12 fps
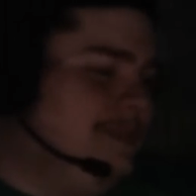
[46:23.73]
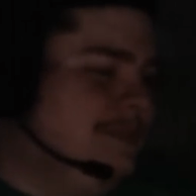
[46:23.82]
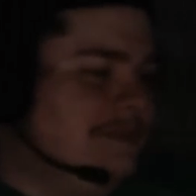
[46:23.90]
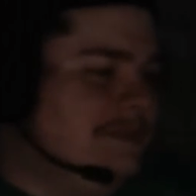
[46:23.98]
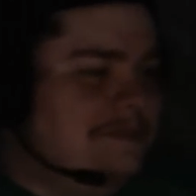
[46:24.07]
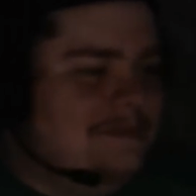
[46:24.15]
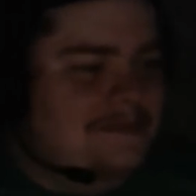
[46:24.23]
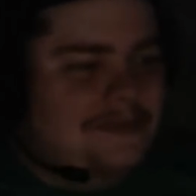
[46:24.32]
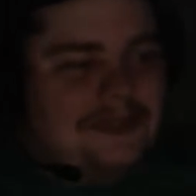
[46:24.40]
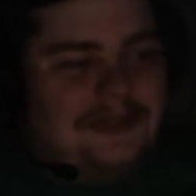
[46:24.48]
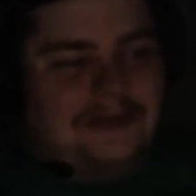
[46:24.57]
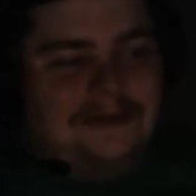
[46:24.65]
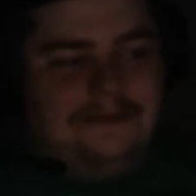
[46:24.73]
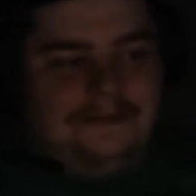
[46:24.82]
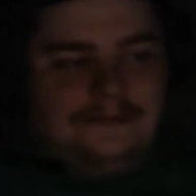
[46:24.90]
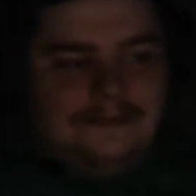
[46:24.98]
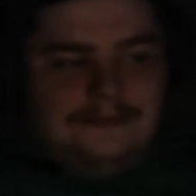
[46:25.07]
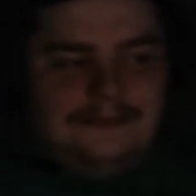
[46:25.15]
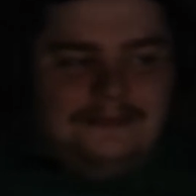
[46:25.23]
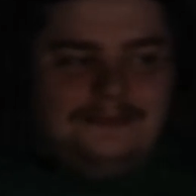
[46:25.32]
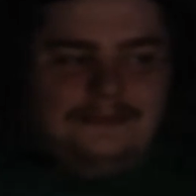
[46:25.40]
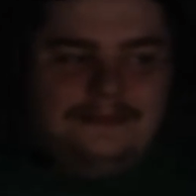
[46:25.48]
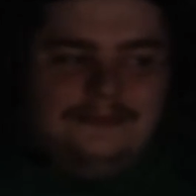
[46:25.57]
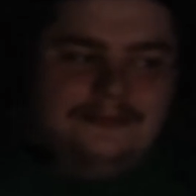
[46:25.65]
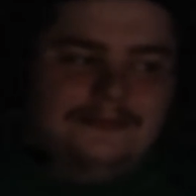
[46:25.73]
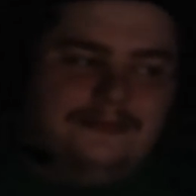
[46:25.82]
This is good. We get addicted.